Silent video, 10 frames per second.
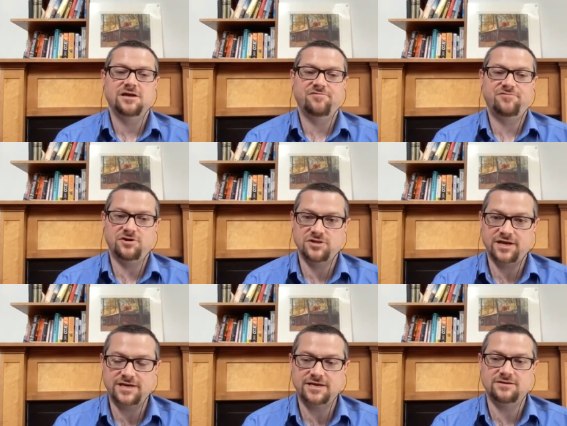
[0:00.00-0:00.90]
if you don't
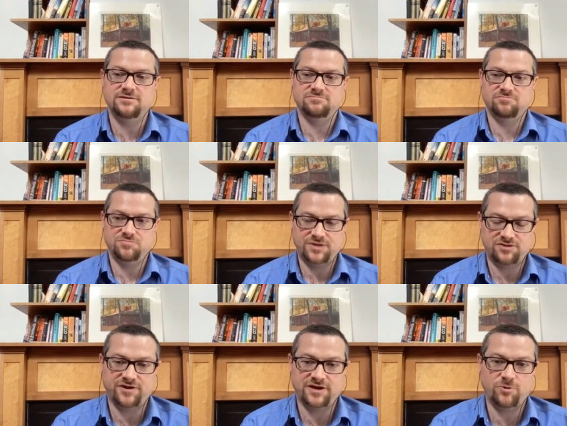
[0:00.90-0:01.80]
like it
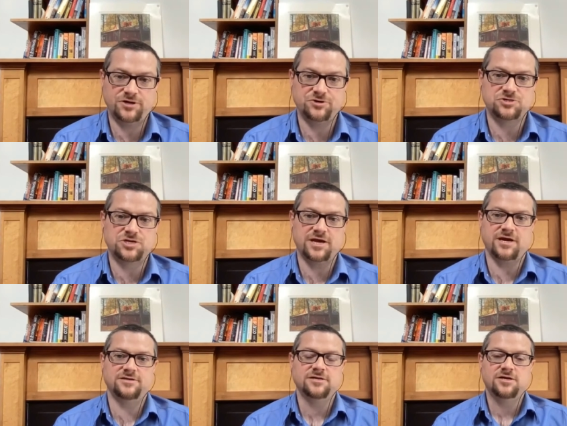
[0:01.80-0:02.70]
that's fine we
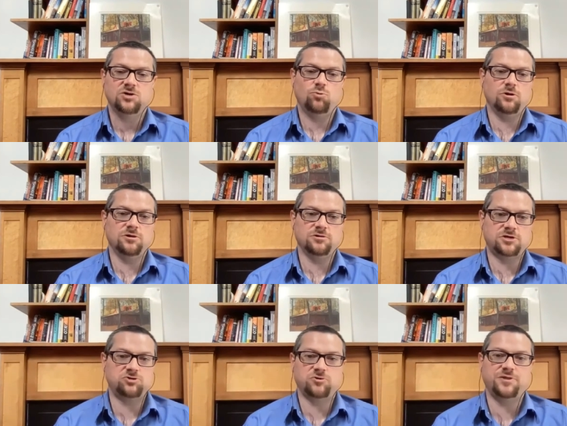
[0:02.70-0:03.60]
understand we'll
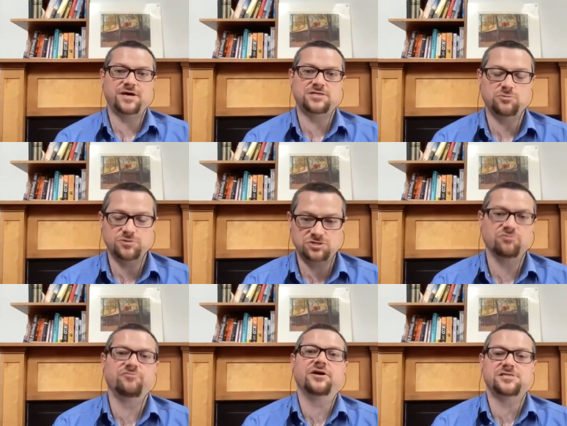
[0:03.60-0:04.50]
contribute that to a
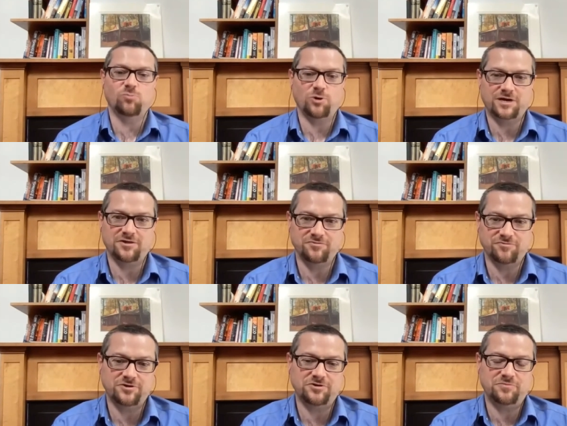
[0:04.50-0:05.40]
survey somewhere down the
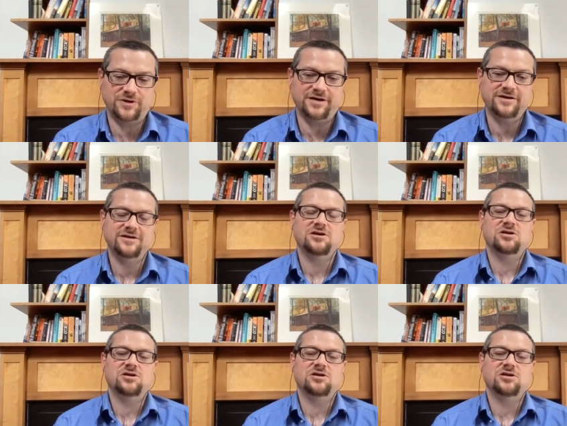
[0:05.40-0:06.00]
road but